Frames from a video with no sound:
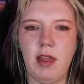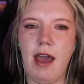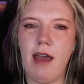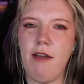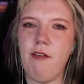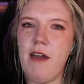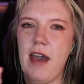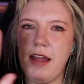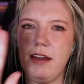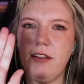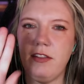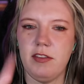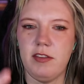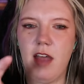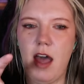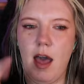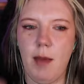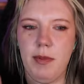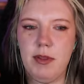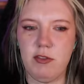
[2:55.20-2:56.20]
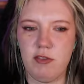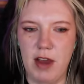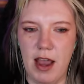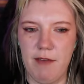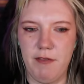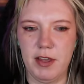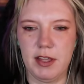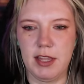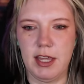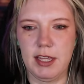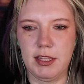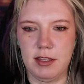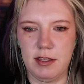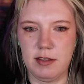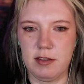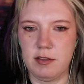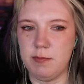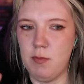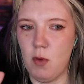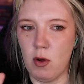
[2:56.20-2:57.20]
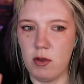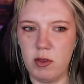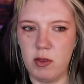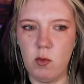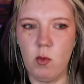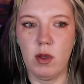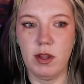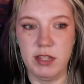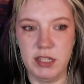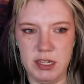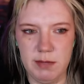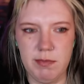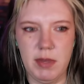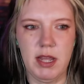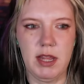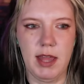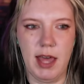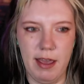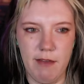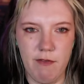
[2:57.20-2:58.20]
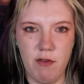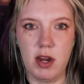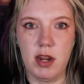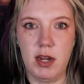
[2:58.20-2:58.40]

I've had to stop in traffic like this more than once in my life on an